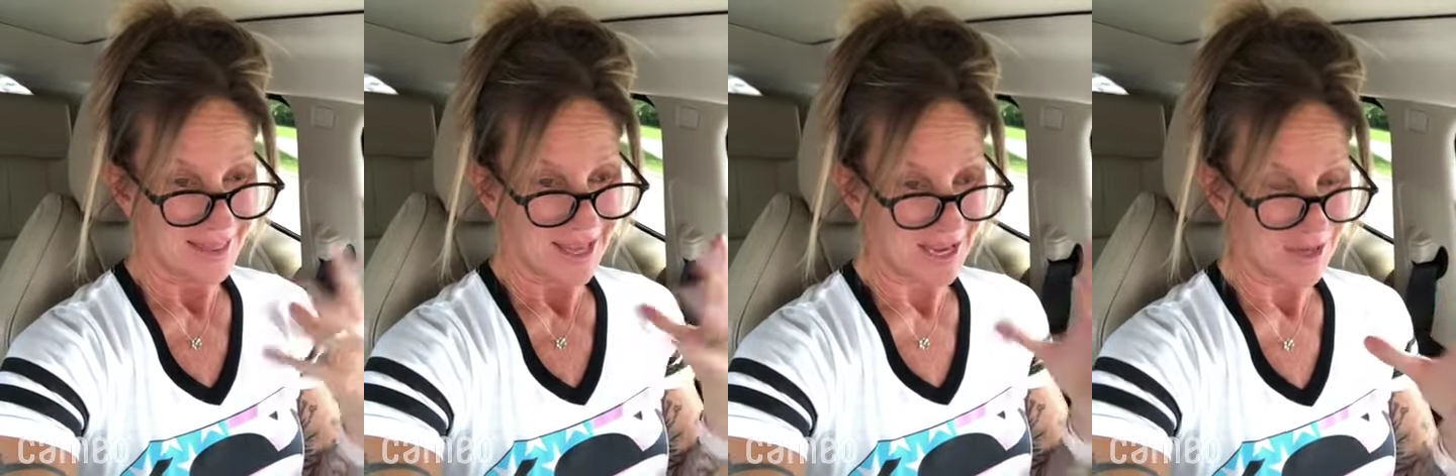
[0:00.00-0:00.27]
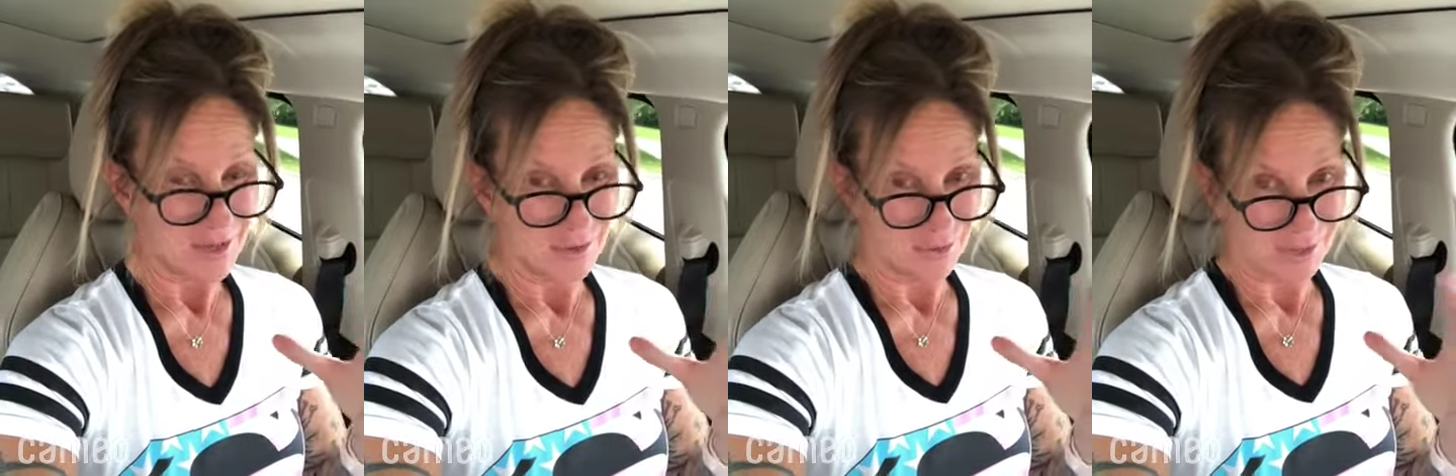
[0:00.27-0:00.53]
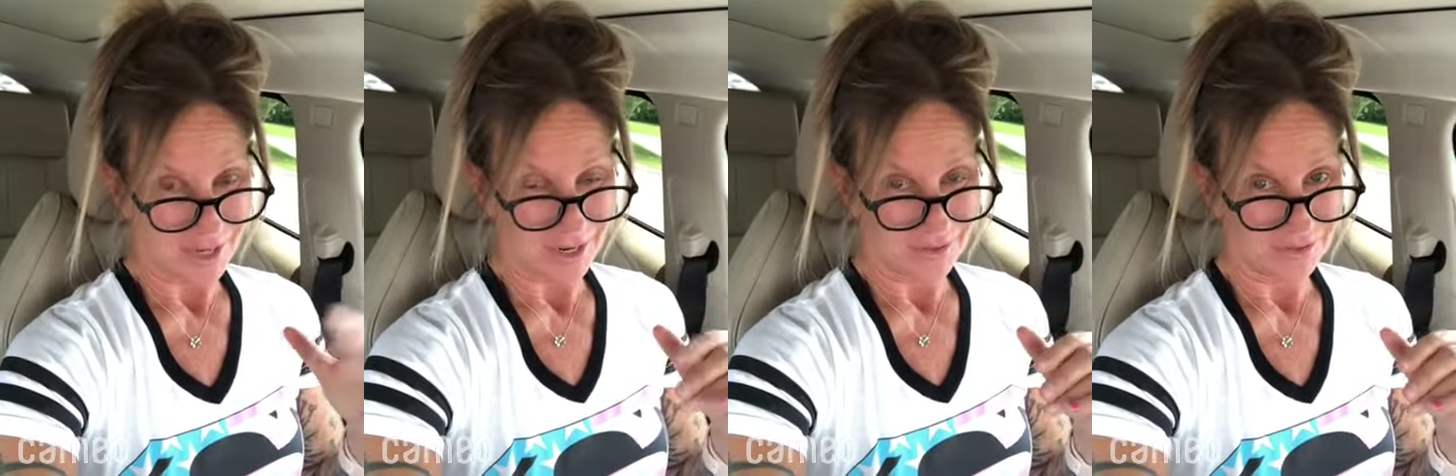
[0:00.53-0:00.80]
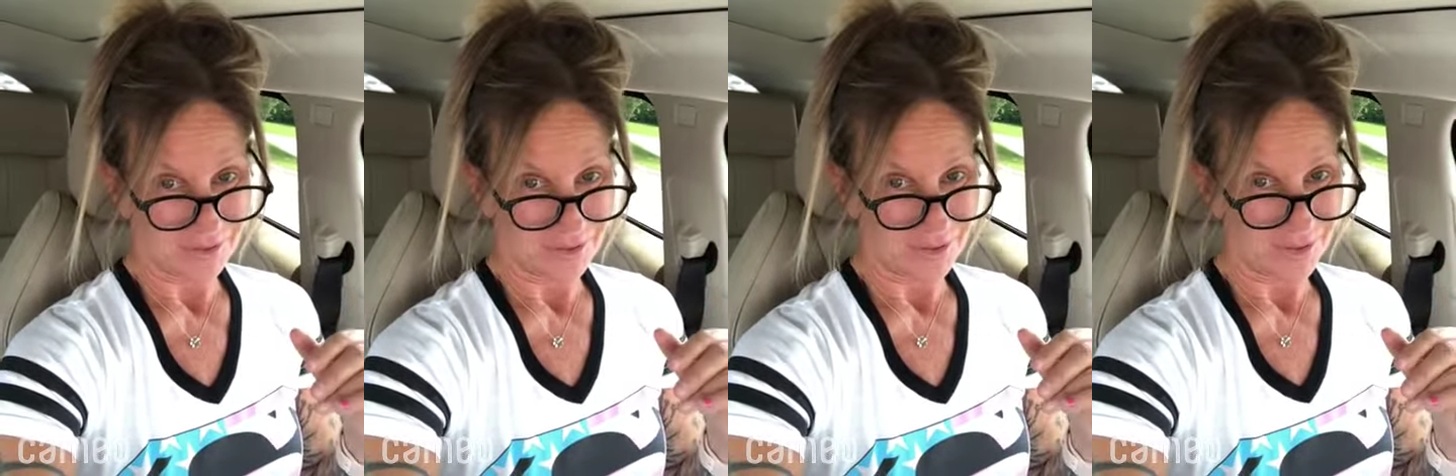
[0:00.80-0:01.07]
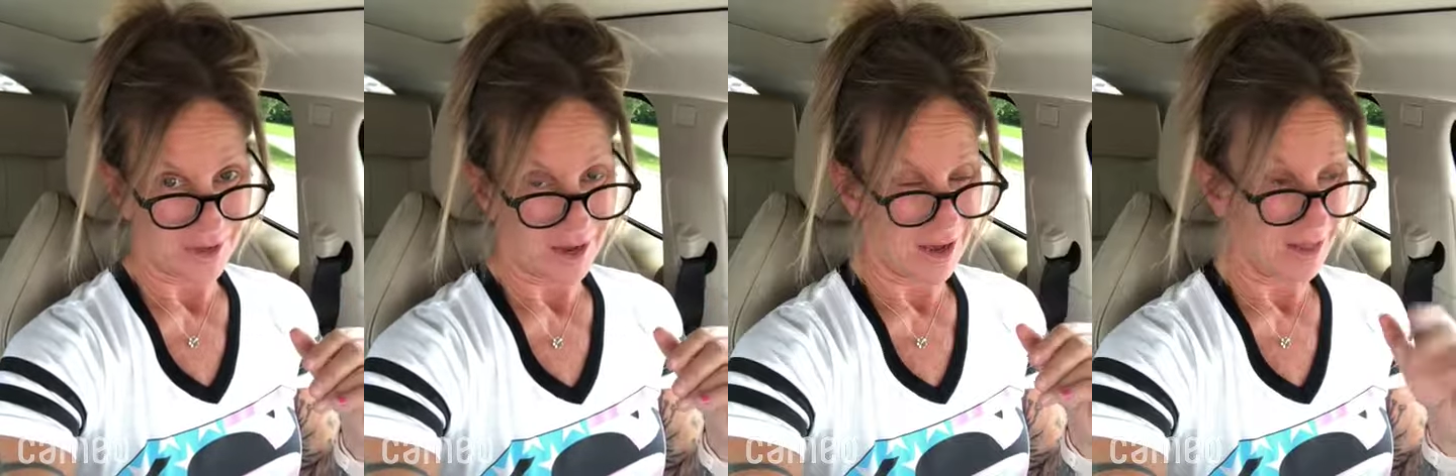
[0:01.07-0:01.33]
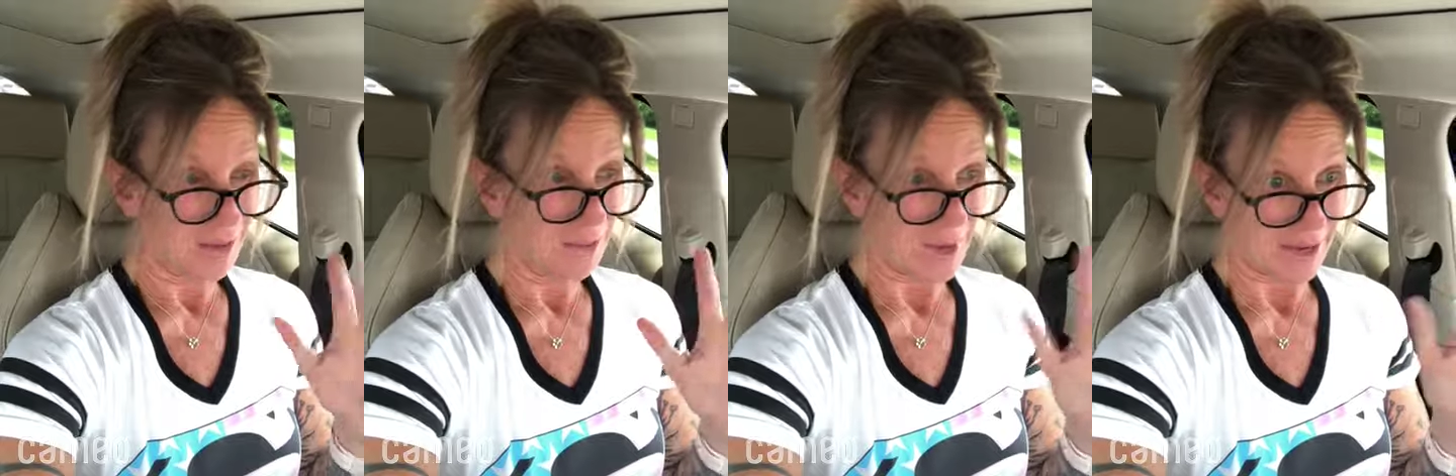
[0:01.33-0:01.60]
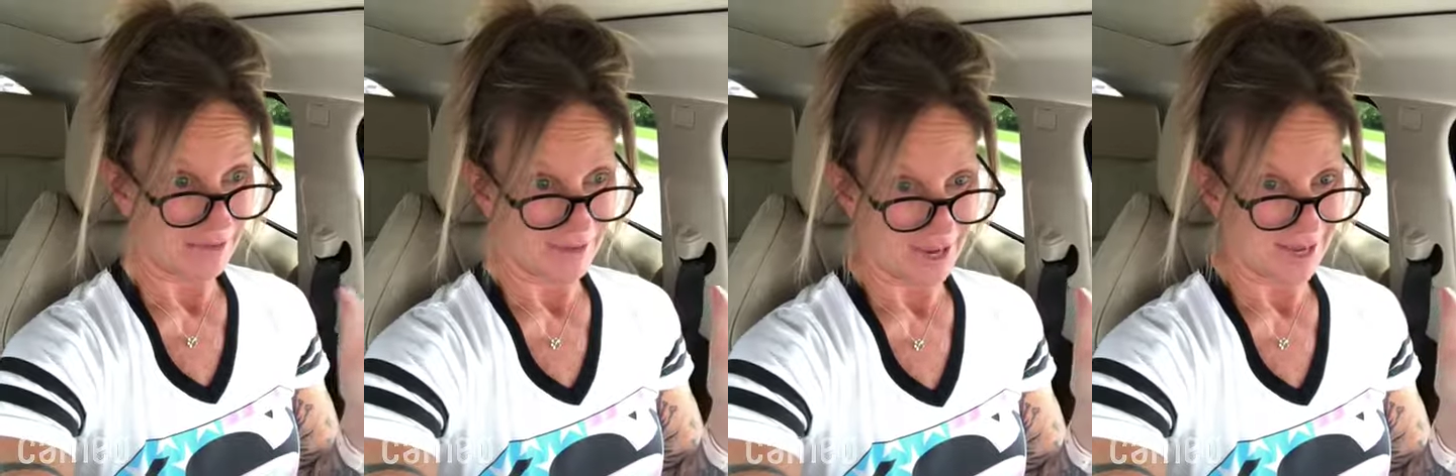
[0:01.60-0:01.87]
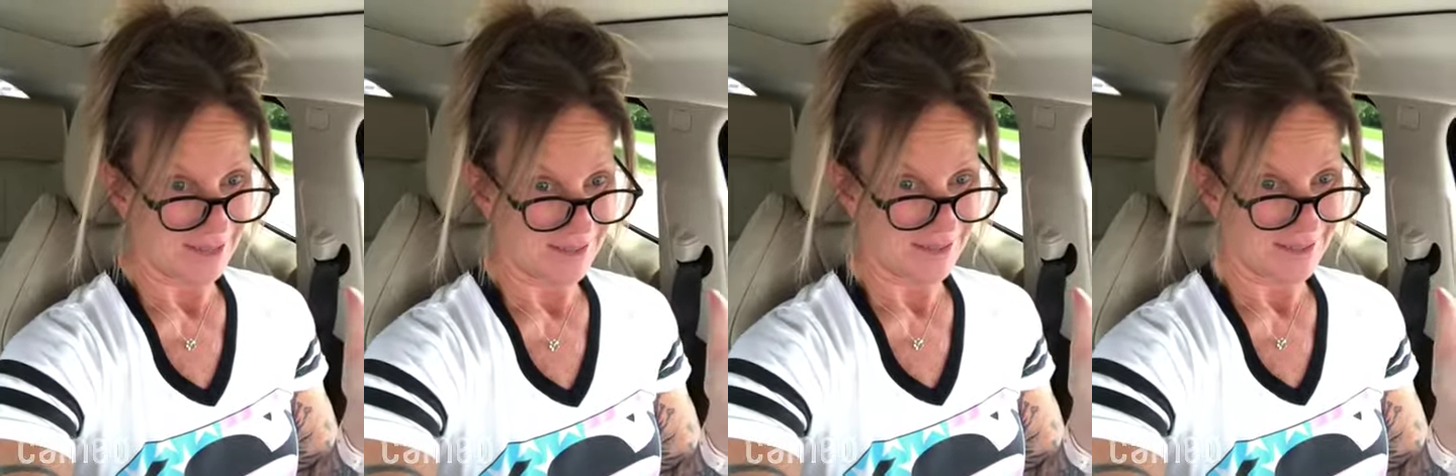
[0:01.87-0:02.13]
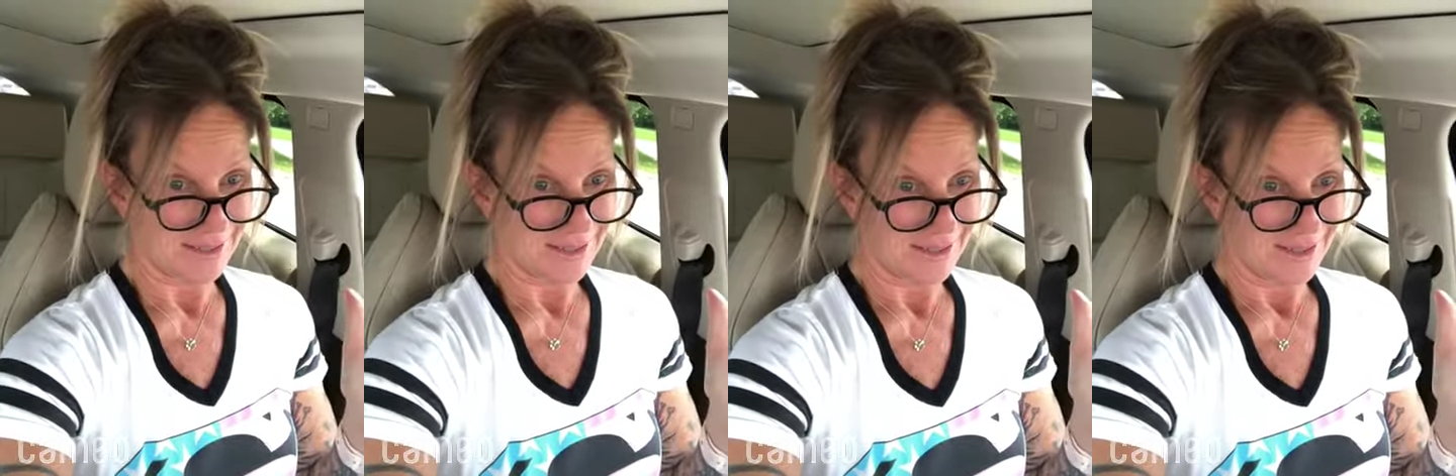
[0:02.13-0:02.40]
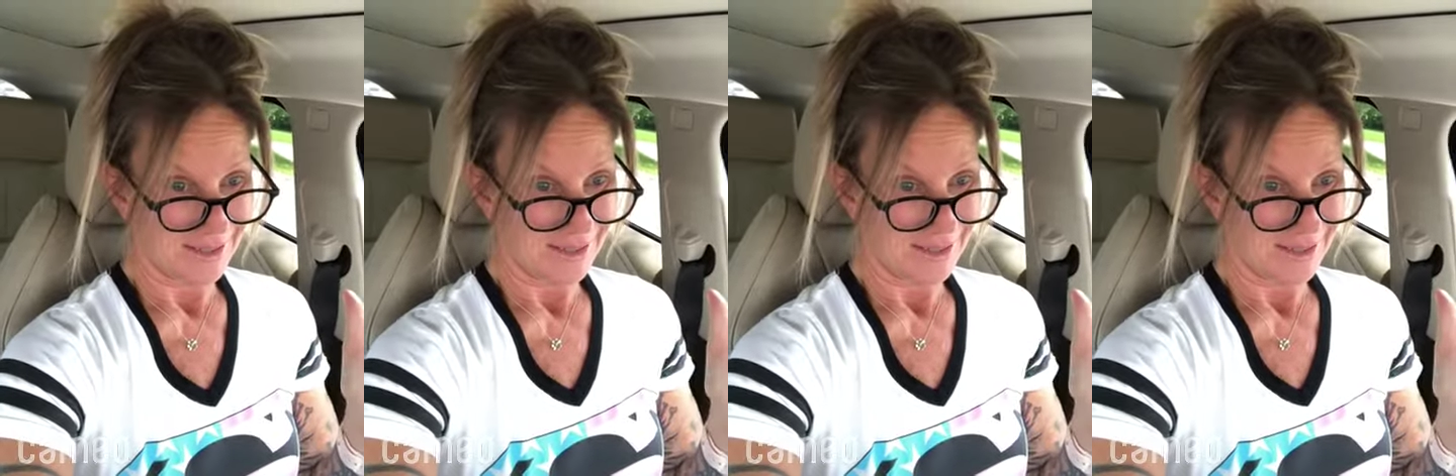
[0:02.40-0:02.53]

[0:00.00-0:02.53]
thank you enough. All of my fans.